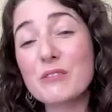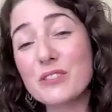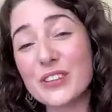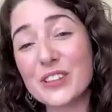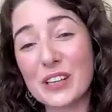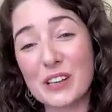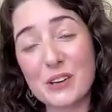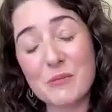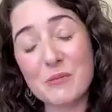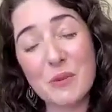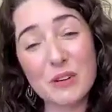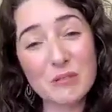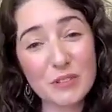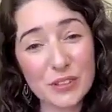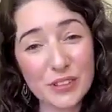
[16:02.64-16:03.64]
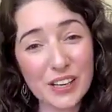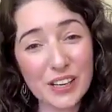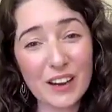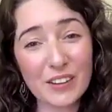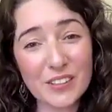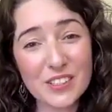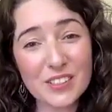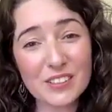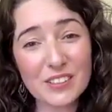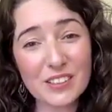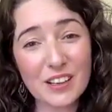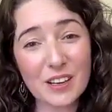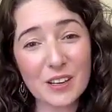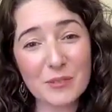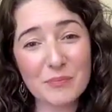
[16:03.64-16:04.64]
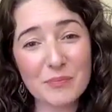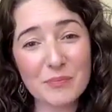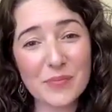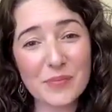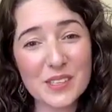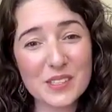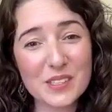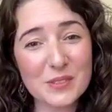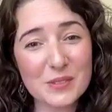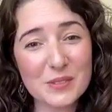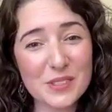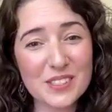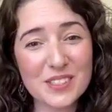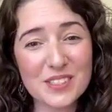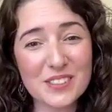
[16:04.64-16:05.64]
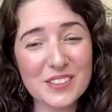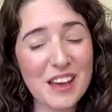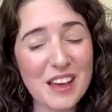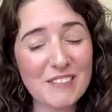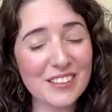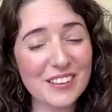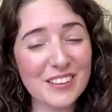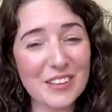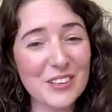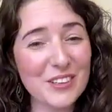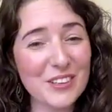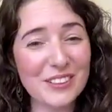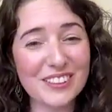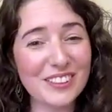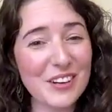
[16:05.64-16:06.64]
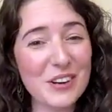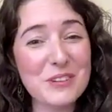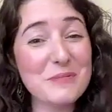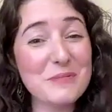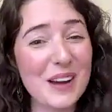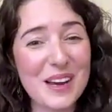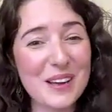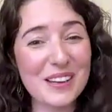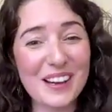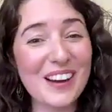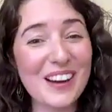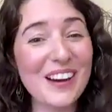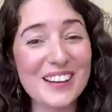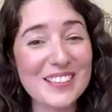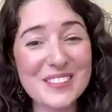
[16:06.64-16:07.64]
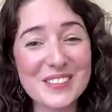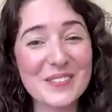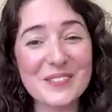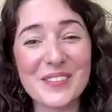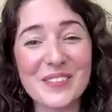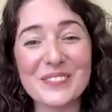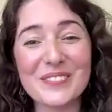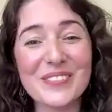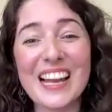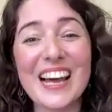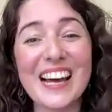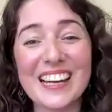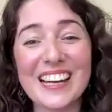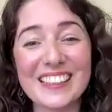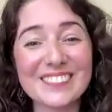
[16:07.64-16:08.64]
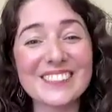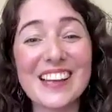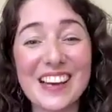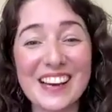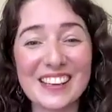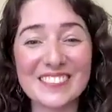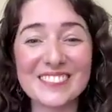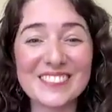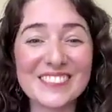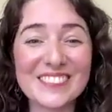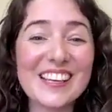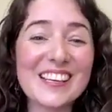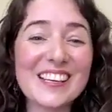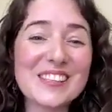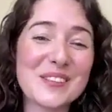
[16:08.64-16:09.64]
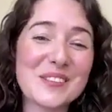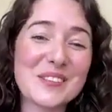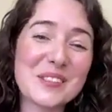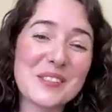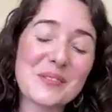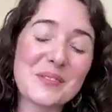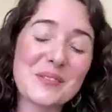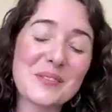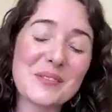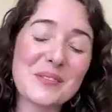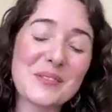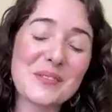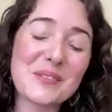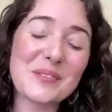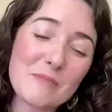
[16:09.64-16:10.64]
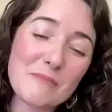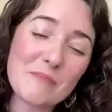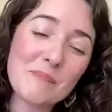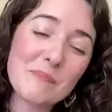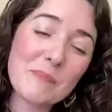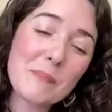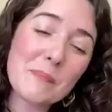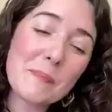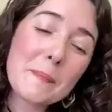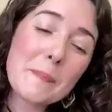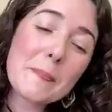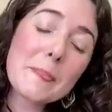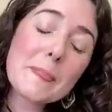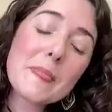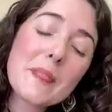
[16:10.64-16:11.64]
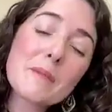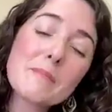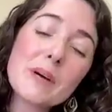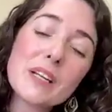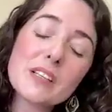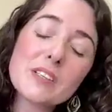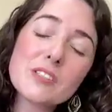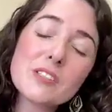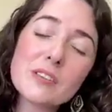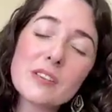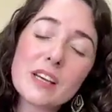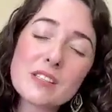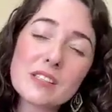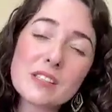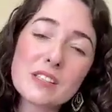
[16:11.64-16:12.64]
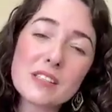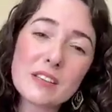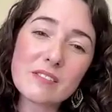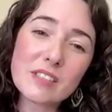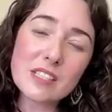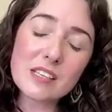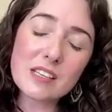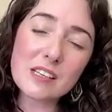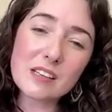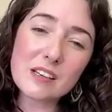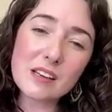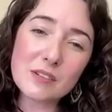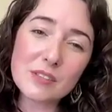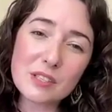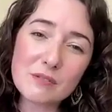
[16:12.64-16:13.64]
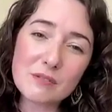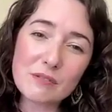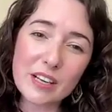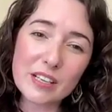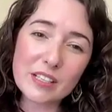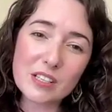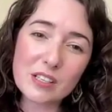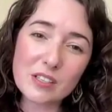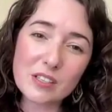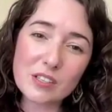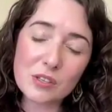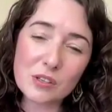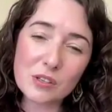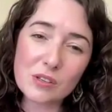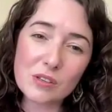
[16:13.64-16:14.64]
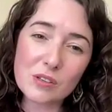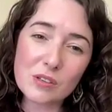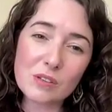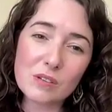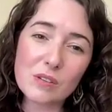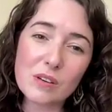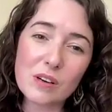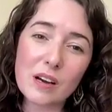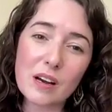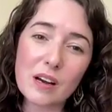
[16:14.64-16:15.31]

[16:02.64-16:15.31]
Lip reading: foot in, 1 foot out. This was never on my cards, on my plan of life, so to speak. But in 2017, I was invited to